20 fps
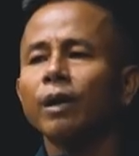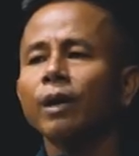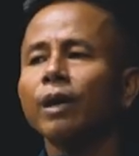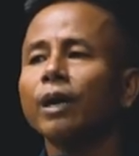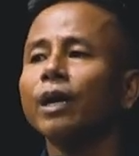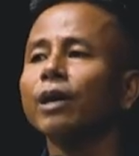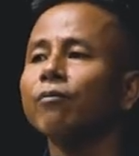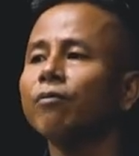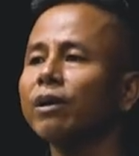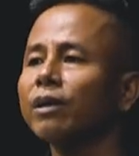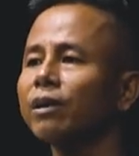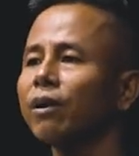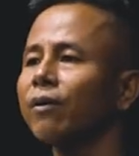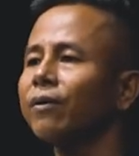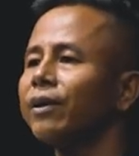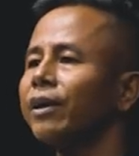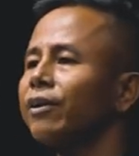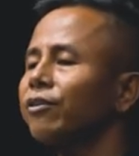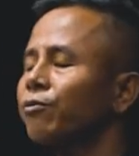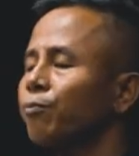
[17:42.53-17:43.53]
Even though
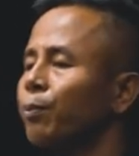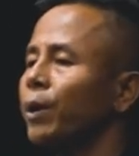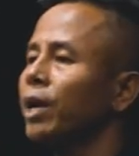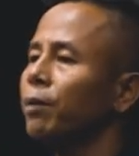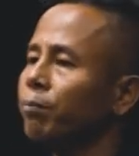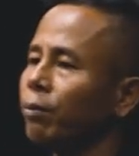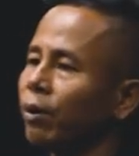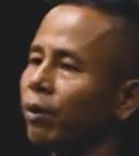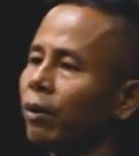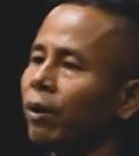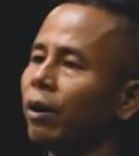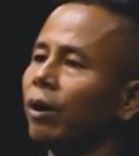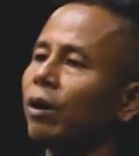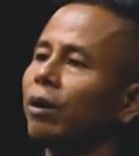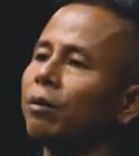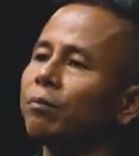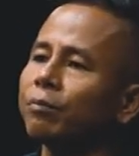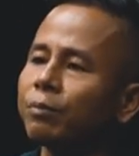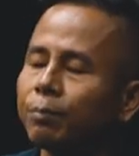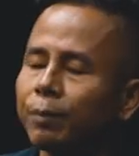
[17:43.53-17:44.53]
these people
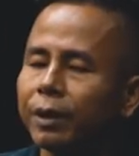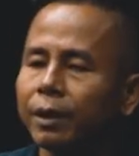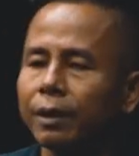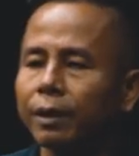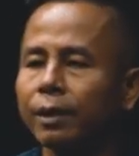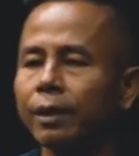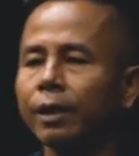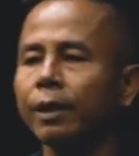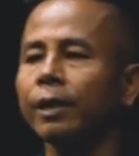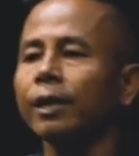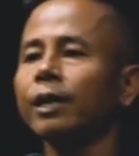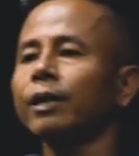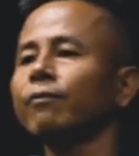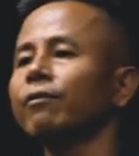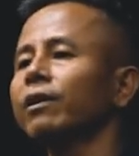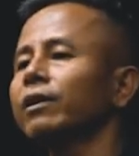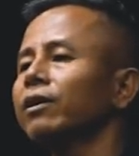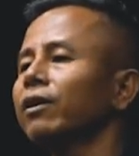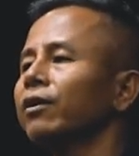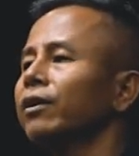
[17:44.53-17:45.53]
harmed me,
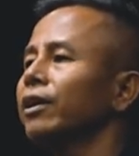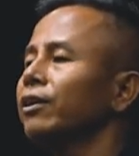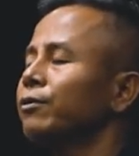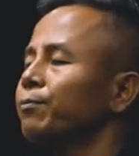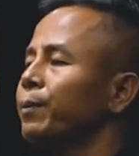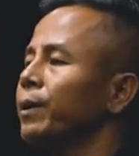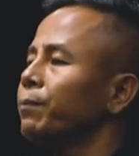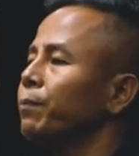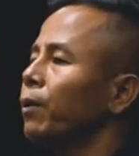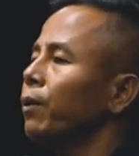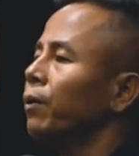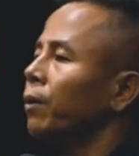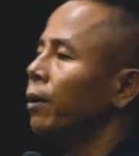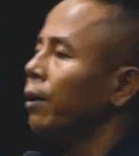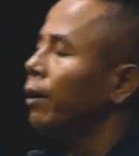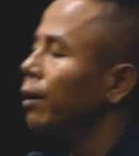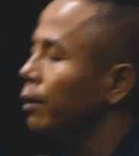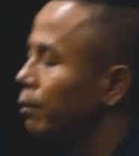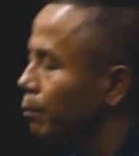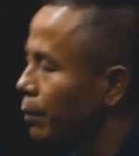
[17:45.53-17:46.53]
even though these people
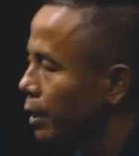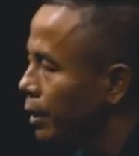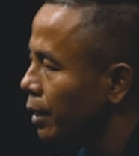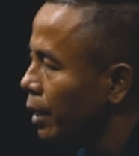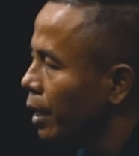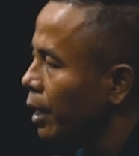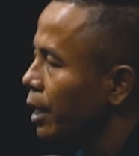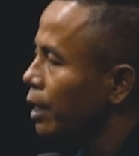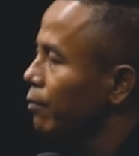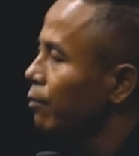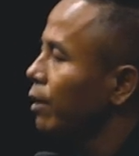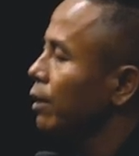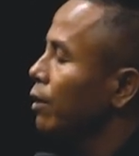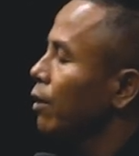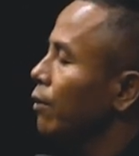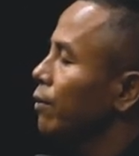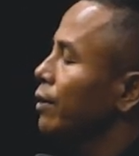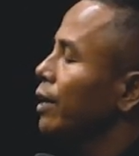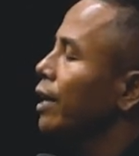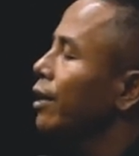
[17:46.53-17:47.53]
hurt me, even
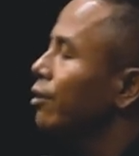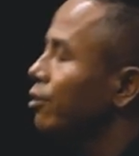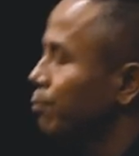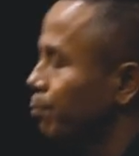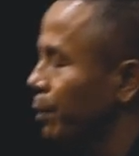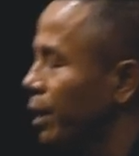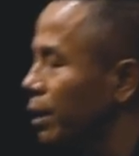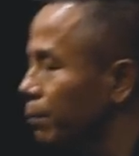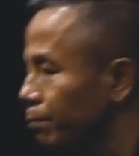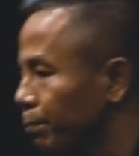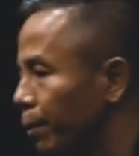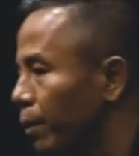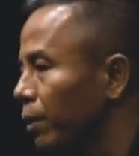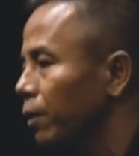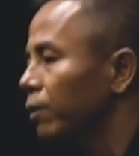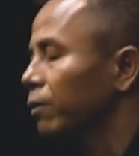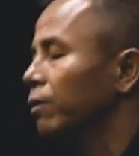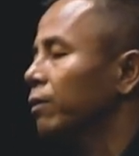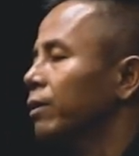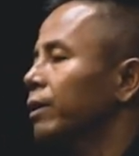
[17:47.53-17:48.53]
though these
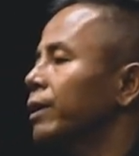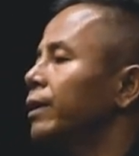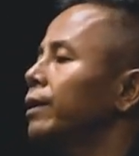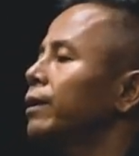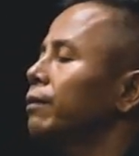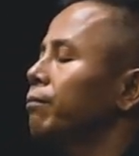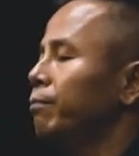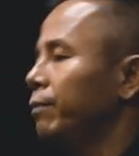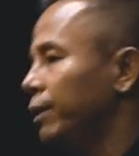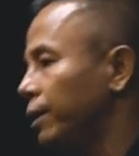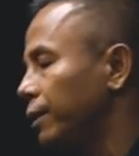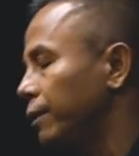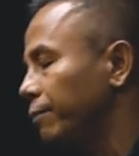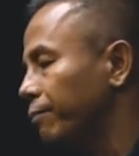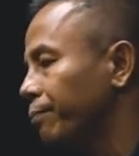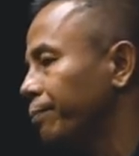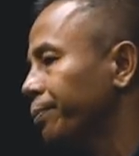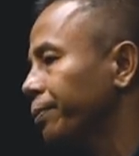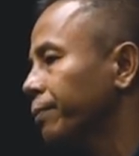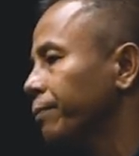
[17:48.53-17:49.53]
people killed me,
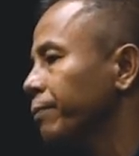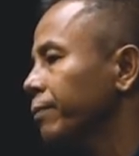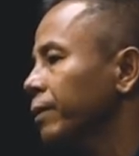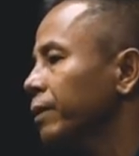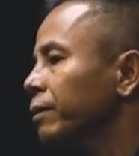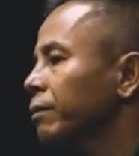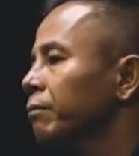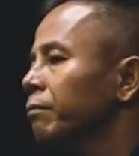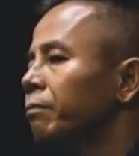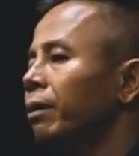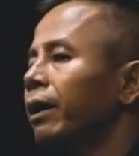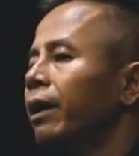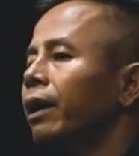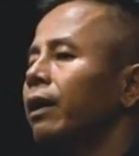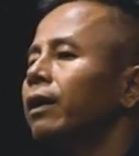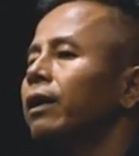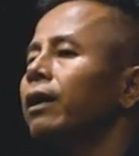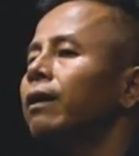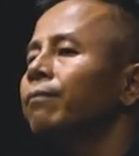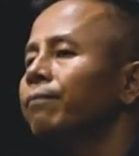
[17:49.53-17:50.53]
but I
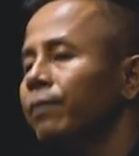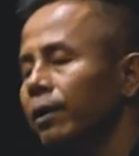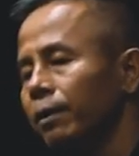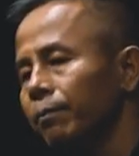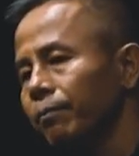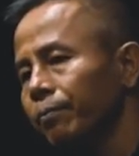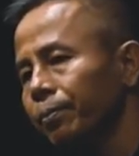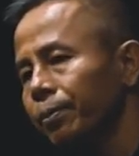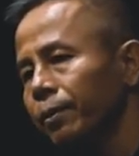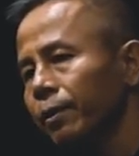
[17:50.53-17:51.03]
love them.